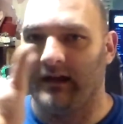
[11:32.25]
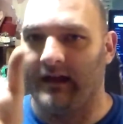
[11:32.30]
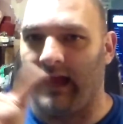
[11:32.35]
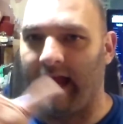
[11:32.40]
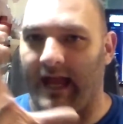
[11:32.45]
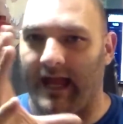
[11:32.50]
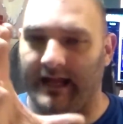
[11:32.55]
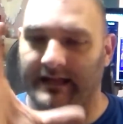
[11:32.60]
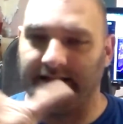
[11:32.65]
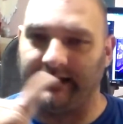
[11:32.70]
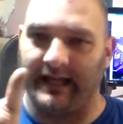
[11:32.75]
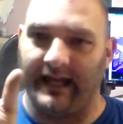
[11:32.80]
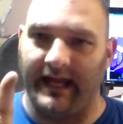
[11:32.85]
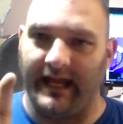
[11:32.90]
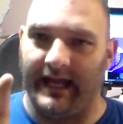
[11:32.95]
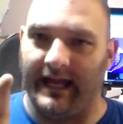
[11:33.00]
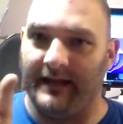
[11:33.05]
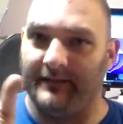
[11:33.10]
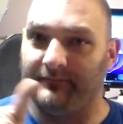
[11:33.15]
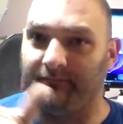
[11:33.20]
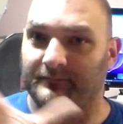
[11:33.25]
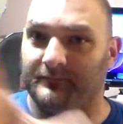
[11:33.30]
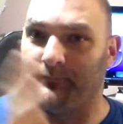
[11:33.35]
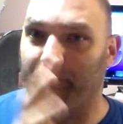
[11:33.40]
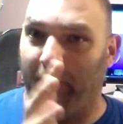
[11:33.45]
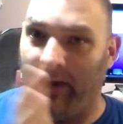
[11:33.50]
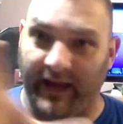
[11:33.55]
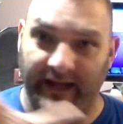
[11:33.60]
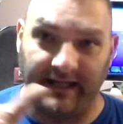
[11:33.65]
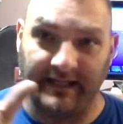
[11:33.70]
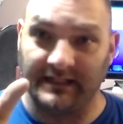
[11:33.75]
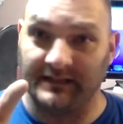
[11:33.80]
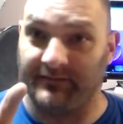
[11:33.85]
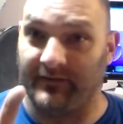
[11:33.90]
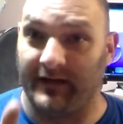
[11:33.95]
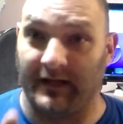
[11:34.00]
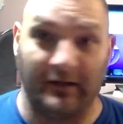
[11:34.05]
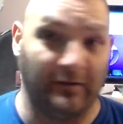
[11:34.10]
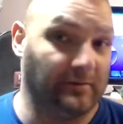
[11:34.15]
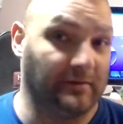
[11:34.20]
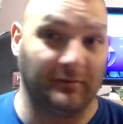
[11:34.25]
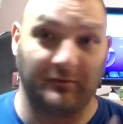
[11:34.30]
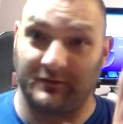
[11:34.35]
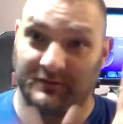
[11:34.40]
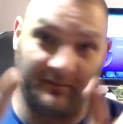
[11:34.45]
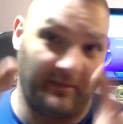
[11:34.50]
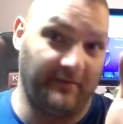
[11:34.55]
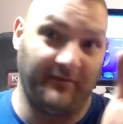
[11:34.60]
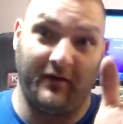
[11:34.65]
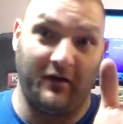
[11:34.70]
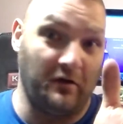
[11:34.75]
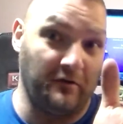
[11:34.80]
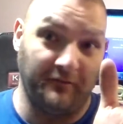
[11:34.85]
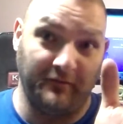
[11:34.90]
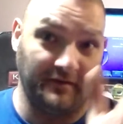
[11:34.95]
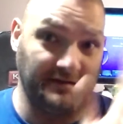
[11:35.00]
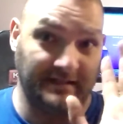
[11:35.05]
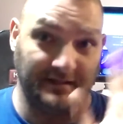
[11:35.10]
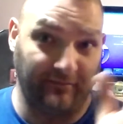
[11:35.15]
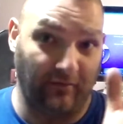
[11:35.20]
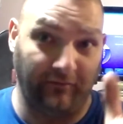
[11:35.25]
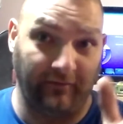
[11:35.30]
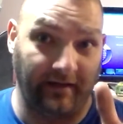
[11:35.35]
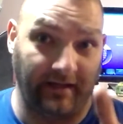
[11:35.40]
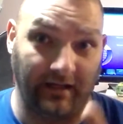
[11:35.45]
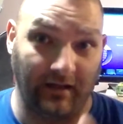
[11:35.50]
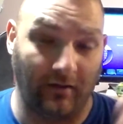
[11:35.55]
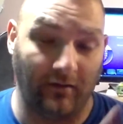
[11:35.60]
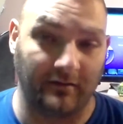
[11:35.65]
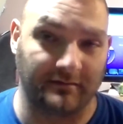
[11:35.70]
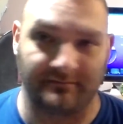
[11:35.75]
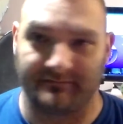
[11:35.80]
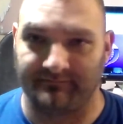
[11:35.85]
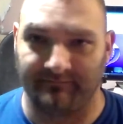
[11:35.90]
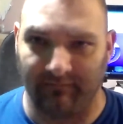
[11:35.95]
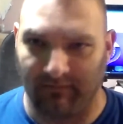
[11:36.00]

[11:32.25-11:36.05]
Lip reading: hand cam pennies video that was my very first ever video.